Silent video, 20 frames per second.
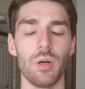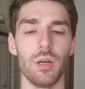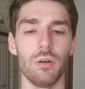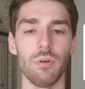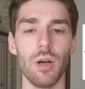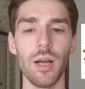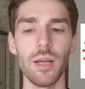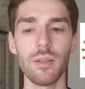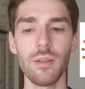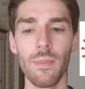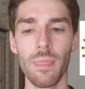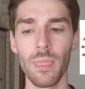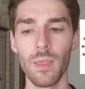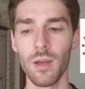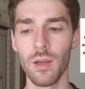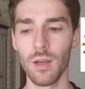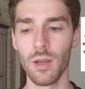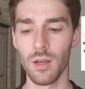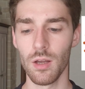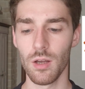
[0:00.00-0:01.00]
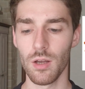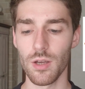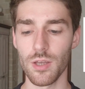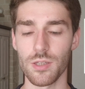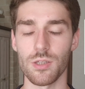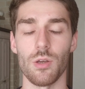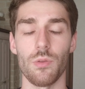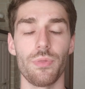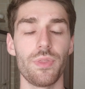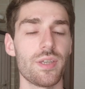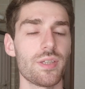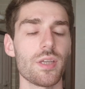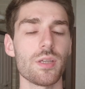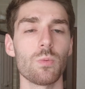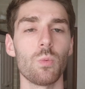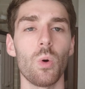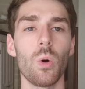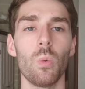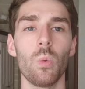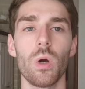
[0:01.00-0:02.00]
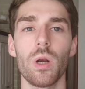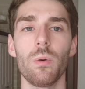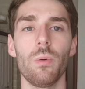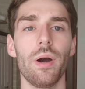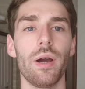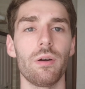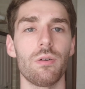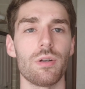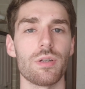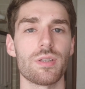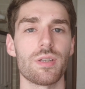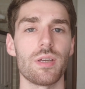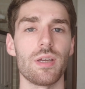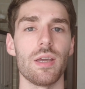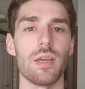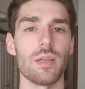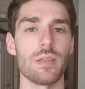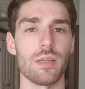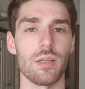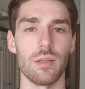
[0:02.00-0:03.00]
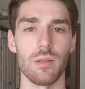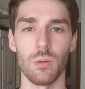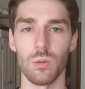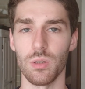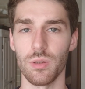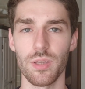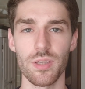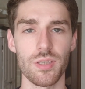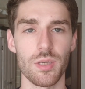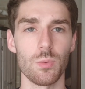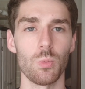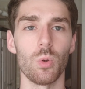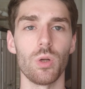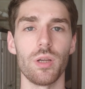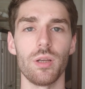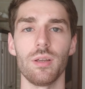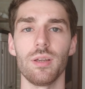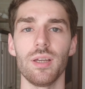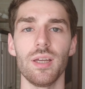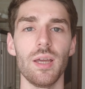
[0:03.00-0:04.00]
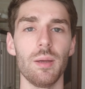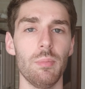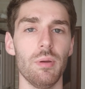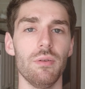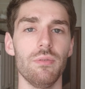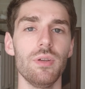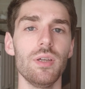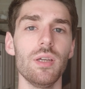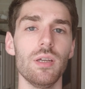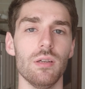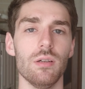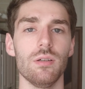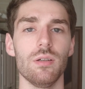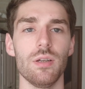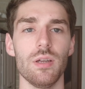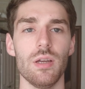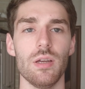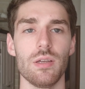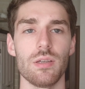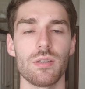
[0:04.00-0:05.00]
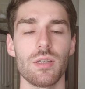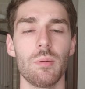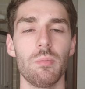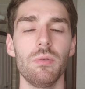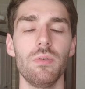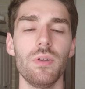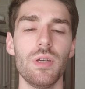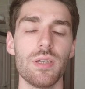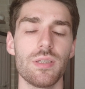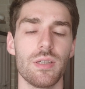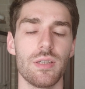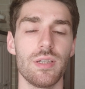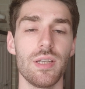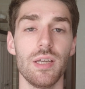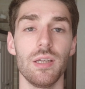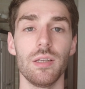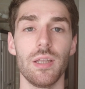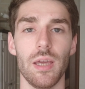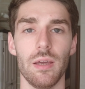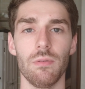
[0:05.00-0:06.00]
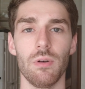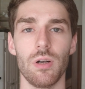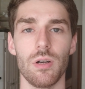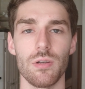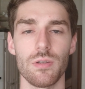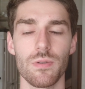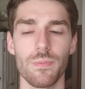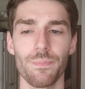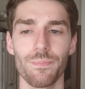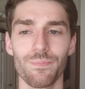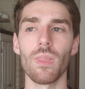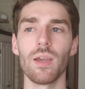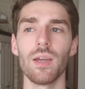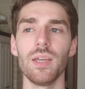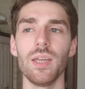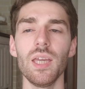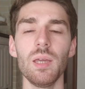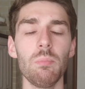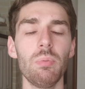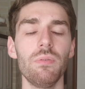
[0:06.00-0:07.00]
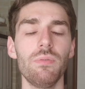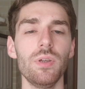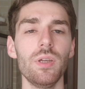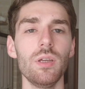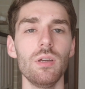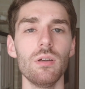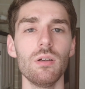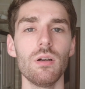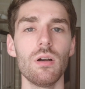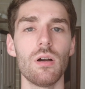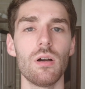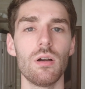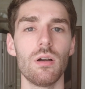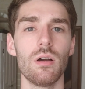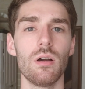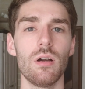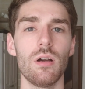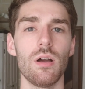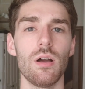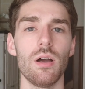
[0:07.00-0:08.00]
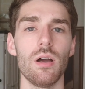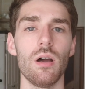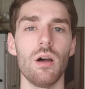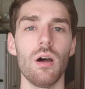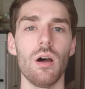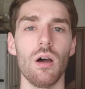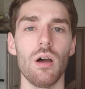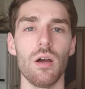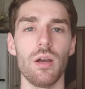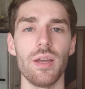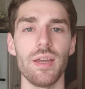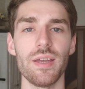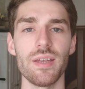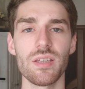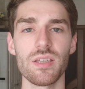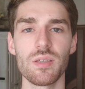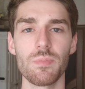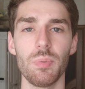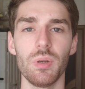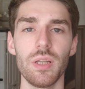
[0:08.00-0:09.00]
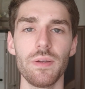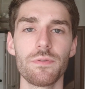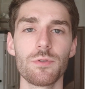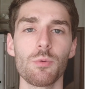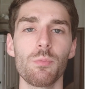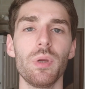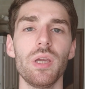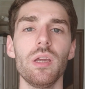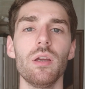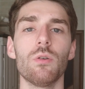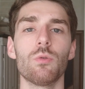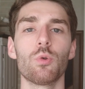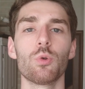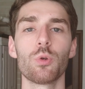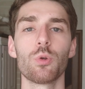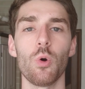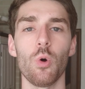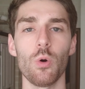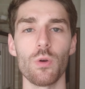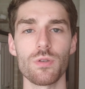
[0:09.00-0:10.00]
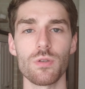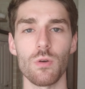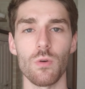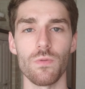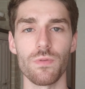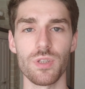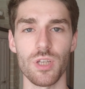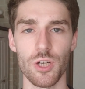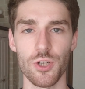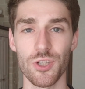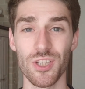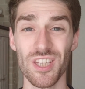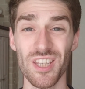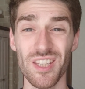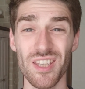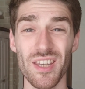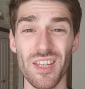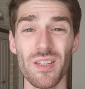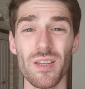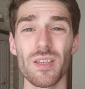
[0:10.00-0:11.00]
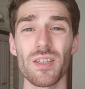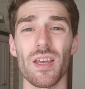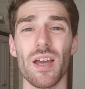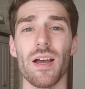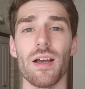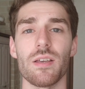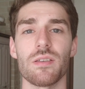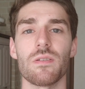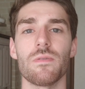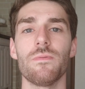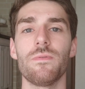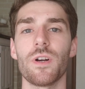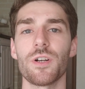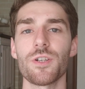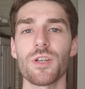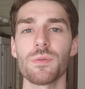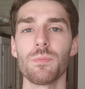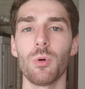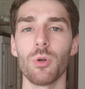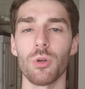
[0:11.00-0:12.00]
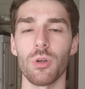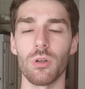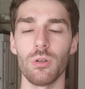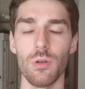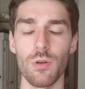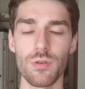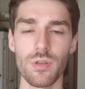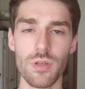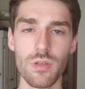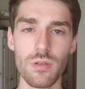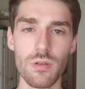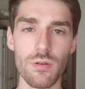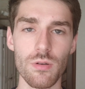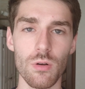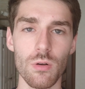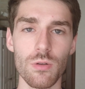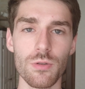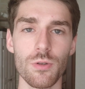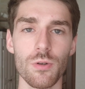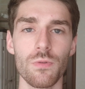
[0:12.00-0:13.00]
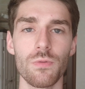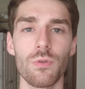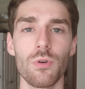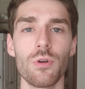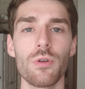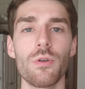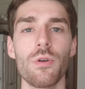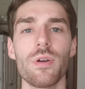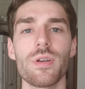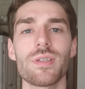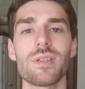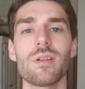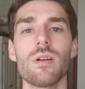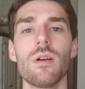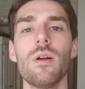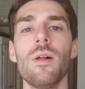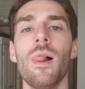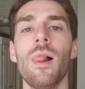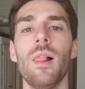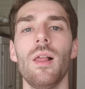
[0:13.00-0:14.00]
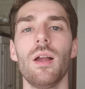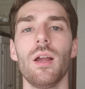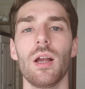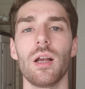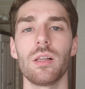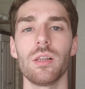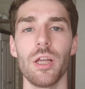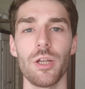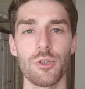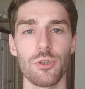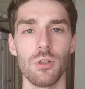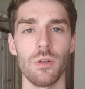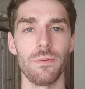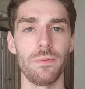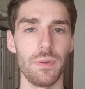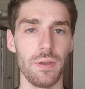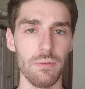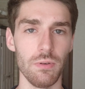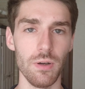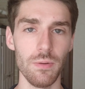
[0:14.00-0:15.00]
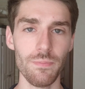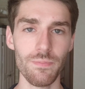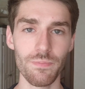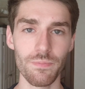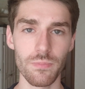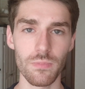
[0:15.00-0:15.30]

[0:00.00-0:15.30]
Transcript: right? So this is what a virus is, and this is what an EBV is. EBV is a DNA virus. EBV is believed to be a root cause of such diseases as infectious mononucleosis, also referred to as glandular fever